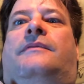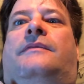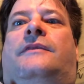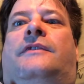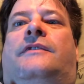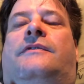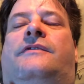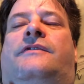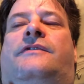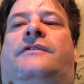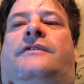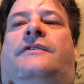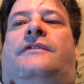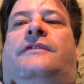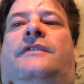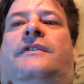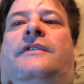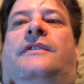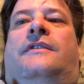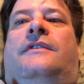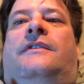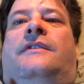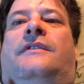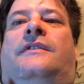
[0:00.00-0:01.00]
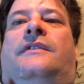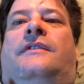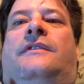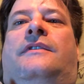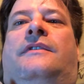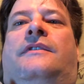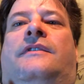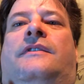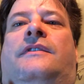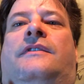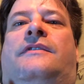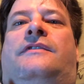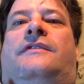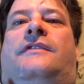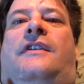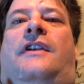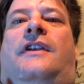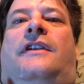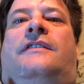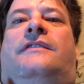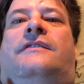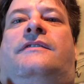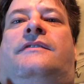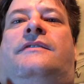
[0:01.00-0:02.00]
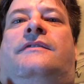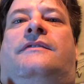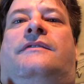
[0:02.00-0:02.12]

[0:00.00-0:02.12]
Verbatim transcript: It was, it's like